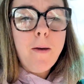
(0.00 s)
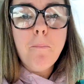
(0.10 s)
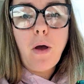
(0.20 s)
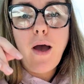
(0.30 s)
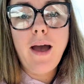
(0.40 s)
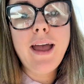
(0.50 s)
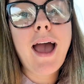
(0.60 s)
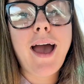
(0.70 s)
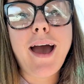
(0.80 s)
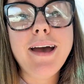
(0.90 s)
But I
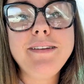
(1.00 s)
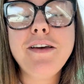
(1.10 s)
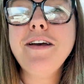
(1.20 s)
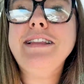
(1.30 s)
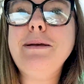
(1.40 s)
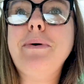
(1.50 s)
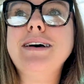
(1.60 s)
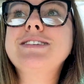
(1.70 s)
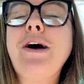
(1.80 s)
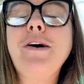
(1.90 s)
had the
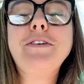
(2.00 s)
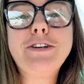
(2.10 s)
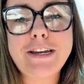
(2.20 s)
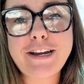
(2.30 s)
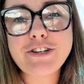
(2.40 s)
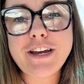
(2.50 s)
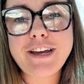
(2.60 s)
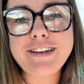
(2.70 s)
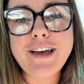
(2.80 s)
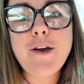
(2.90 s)
best
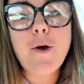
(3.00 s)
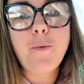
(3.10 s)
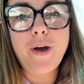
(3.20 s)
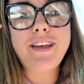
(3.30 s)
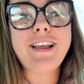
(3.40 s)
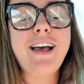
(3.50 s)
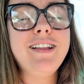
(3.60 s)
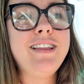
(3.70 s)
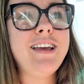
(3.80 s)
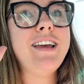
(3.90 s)
conversation with
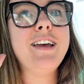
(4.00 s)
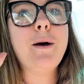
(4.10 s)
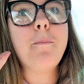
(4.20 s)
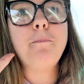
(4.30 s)
the